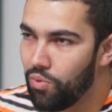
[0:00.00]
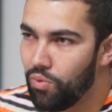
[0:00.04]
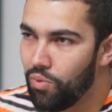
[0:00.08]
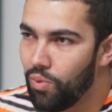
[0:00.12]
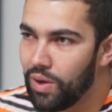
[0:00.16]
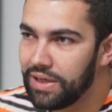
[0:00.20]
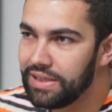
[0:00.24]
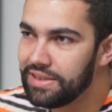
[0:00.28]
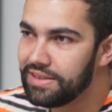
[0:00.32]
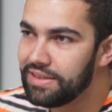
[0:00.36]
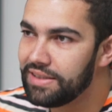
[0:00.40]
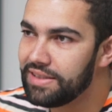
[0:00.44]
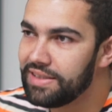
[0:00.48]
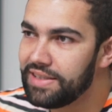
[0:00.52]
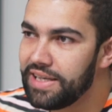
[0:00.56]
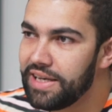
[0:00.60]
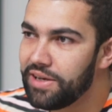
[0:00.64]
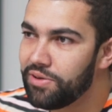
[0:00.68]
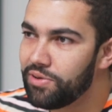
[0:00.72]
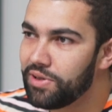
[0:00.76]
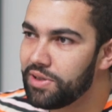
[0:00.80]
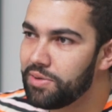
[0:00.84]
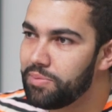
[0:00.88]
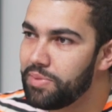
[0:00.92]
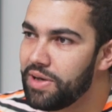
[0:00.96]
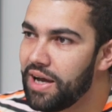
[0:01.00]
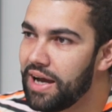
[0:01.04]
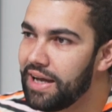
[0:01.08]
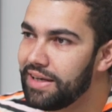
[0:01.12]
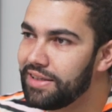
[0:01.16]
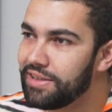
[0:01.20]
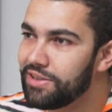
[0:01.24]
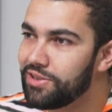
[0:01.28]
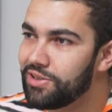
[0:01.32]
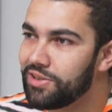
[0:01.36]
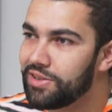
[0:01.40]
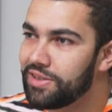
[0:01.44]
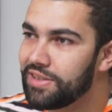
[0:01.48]
What's the secret
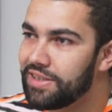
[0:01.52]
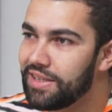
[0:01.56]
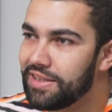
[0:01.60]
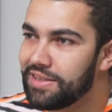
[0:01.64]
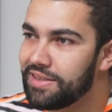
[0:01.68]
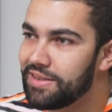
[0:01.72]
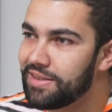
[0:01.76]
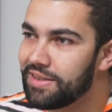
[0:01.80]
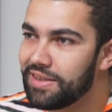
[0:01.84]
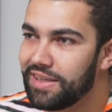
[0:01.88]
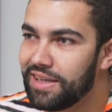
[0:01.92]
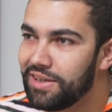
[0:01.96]
behind the success?